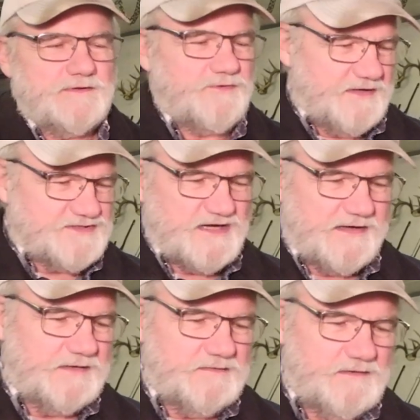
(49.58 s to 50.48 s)
Great
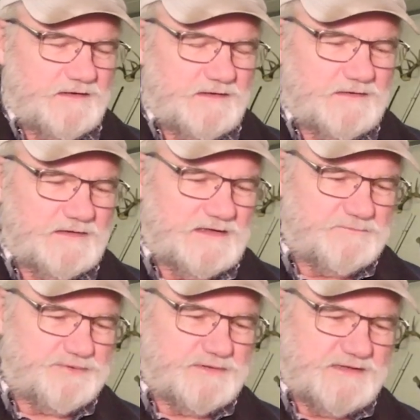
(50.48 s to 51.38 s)
channel.
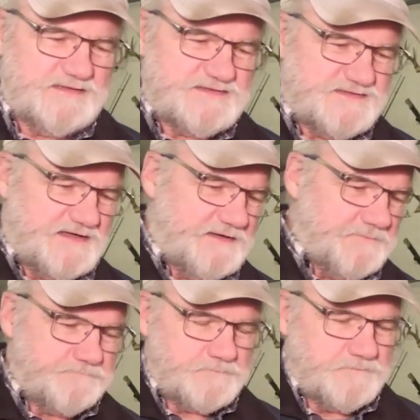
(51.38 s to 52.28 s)
I'll put his
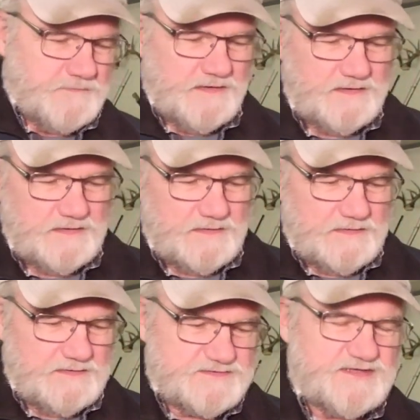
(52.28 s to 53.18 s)

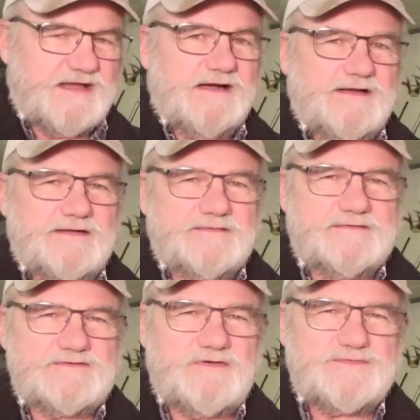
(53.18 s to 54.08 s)
channel
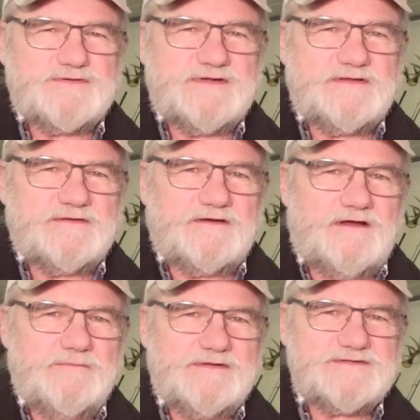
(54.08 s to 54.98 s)
description in the
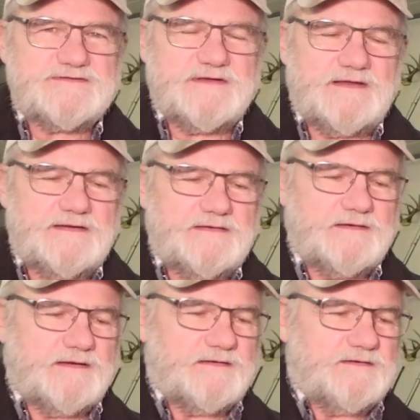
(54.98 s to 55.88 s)
comments,
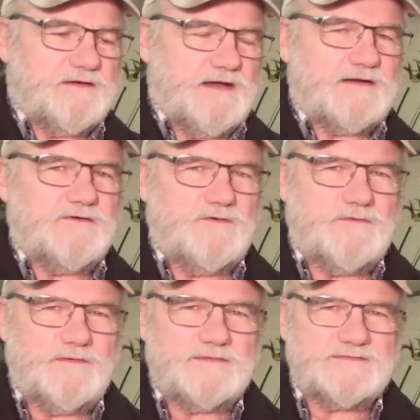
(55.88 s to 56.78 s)
and you got to
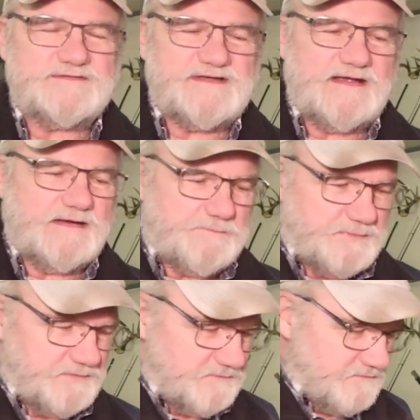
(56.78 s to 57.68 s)
go sign up